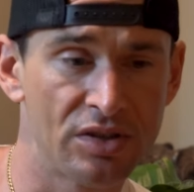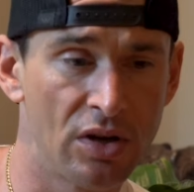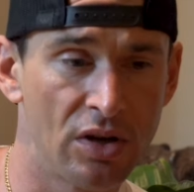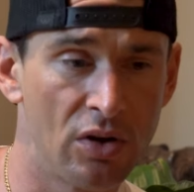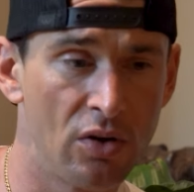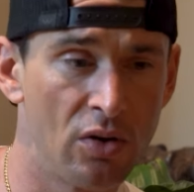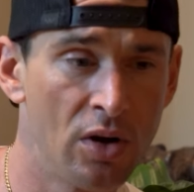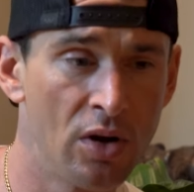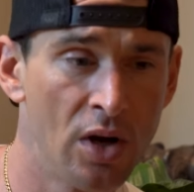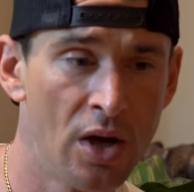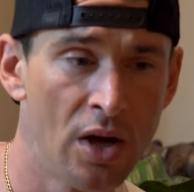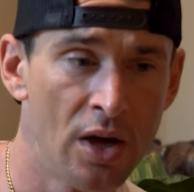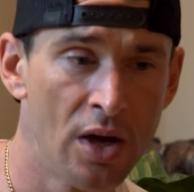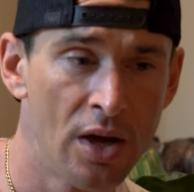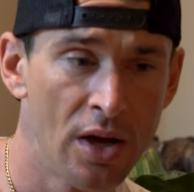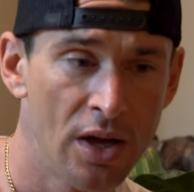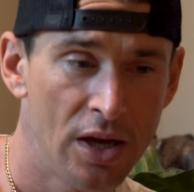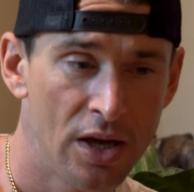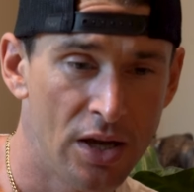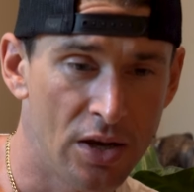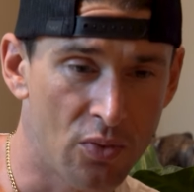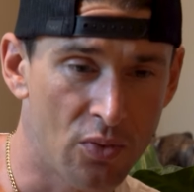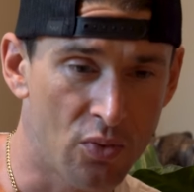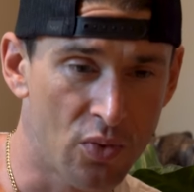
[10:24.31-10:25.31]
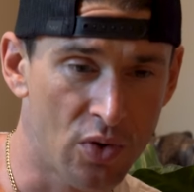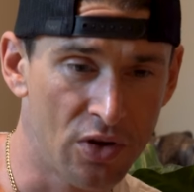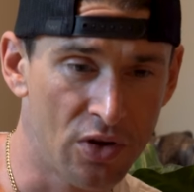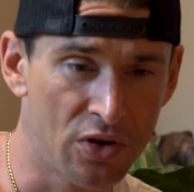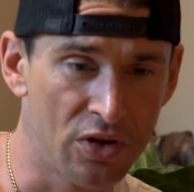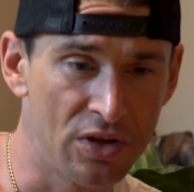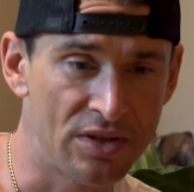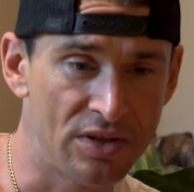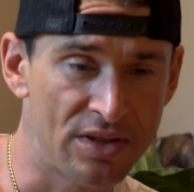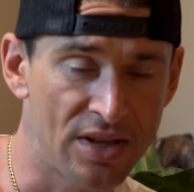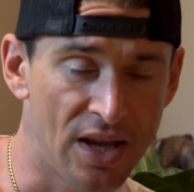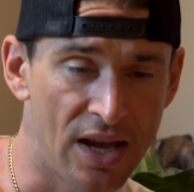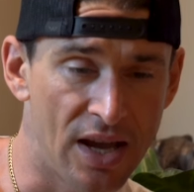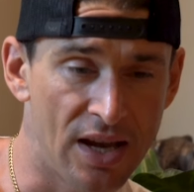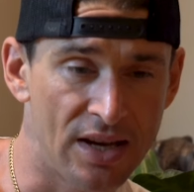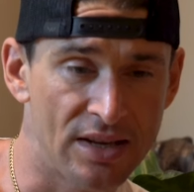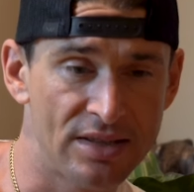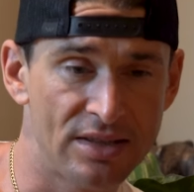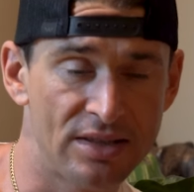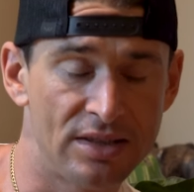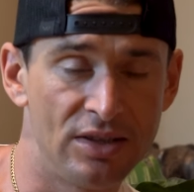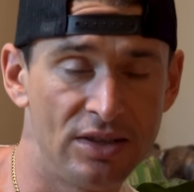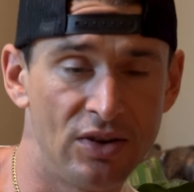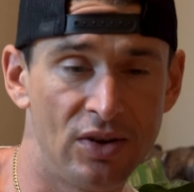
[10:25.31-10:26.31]
So it really
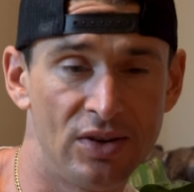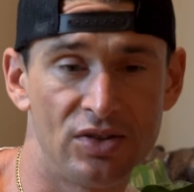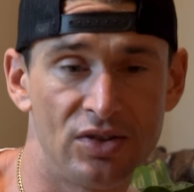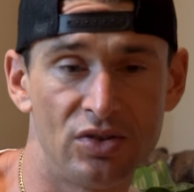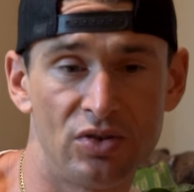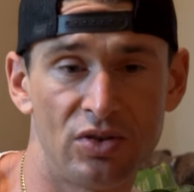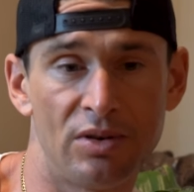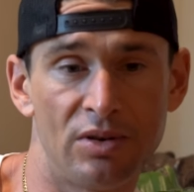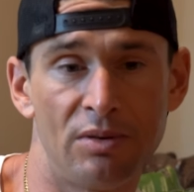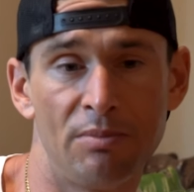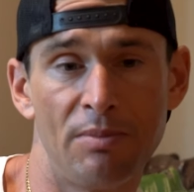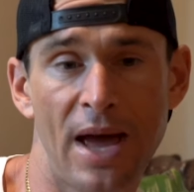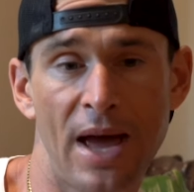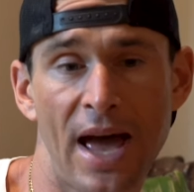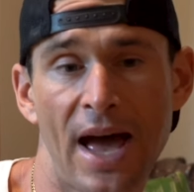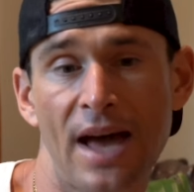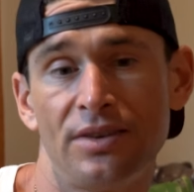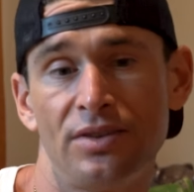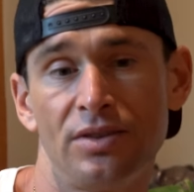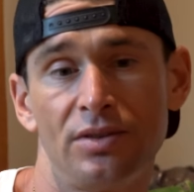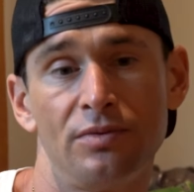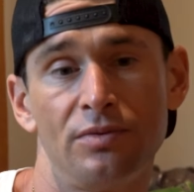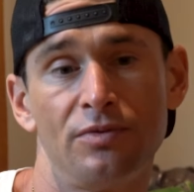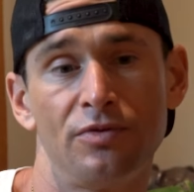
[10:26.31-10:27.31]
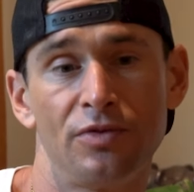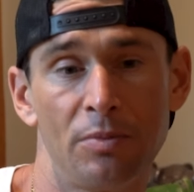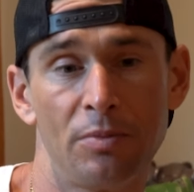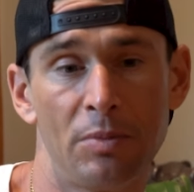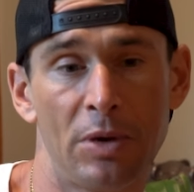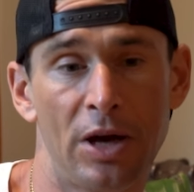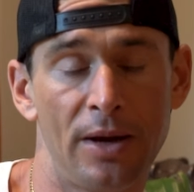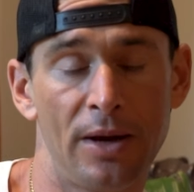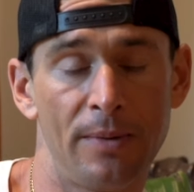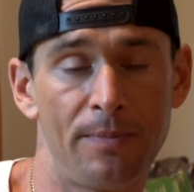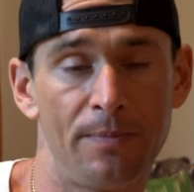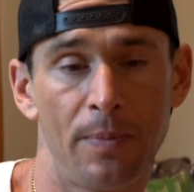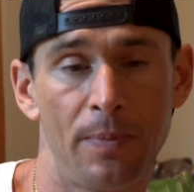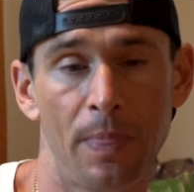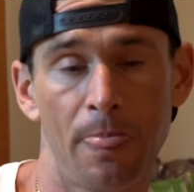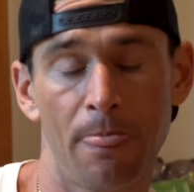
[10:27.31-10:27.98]
takes, you know, as you can imagine from my